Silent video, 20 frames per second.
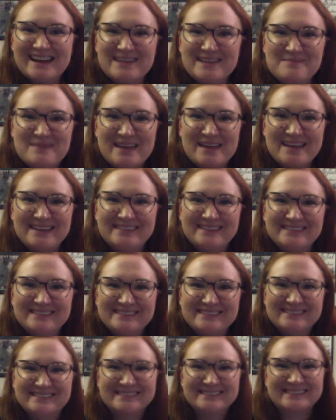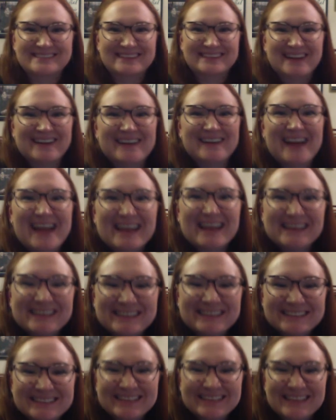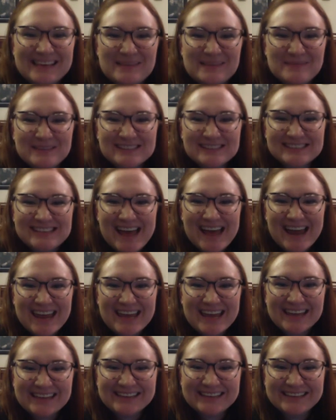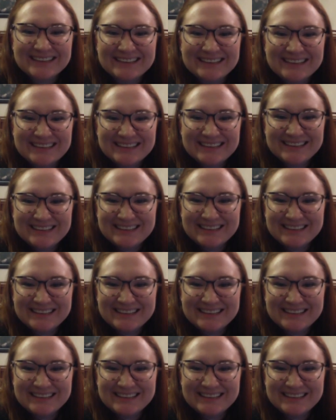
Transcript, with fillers: steady beat. All right, keep it steady.